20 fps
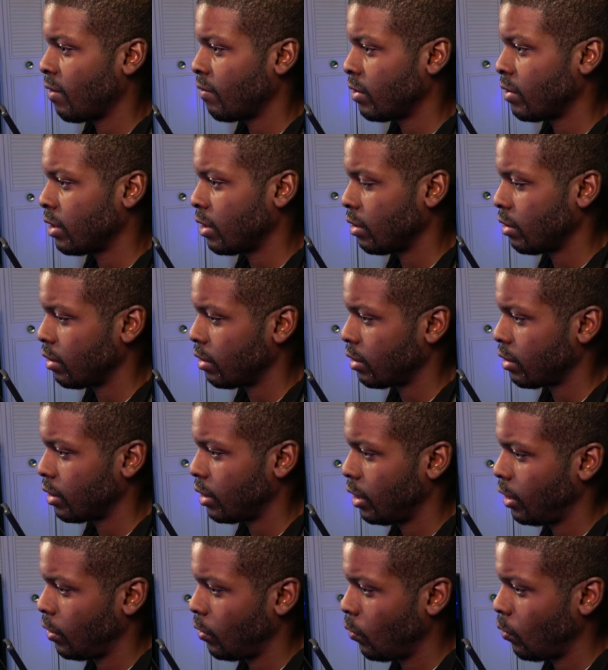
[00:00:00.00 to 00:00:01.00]
is a
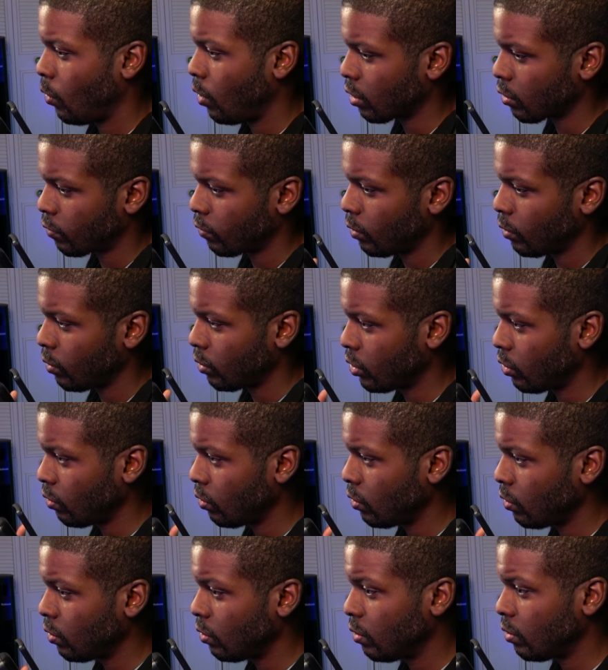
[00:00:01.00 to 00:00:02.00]
wonderful
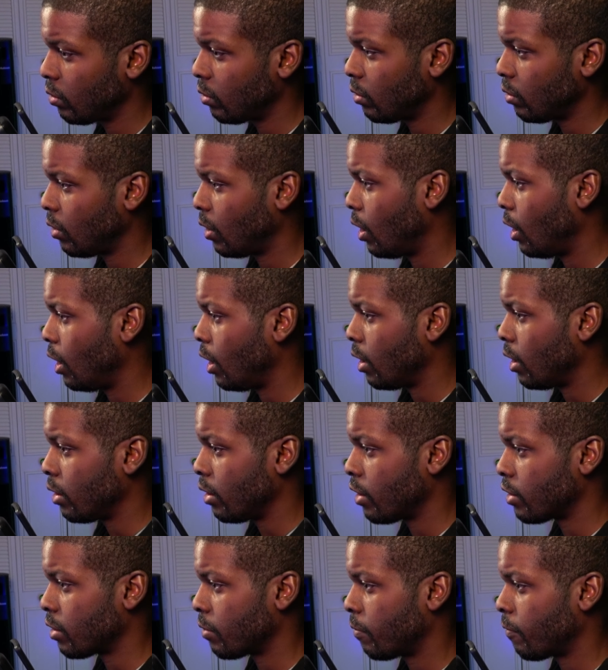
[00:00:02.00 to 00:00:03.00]
tool. There's
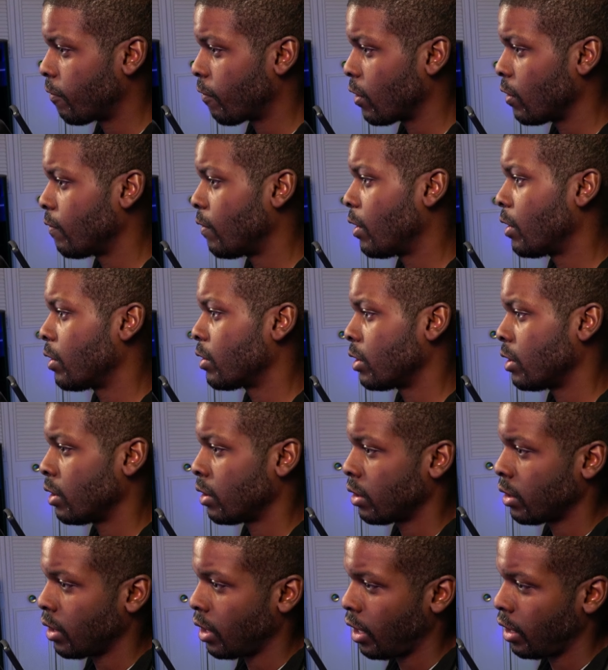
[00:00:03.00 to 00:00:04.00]
a free version
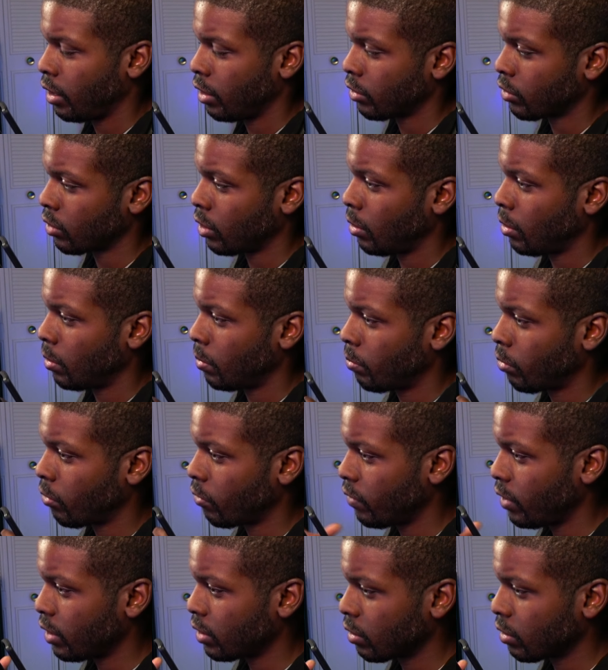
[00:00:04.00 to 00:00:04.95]
and there's a professional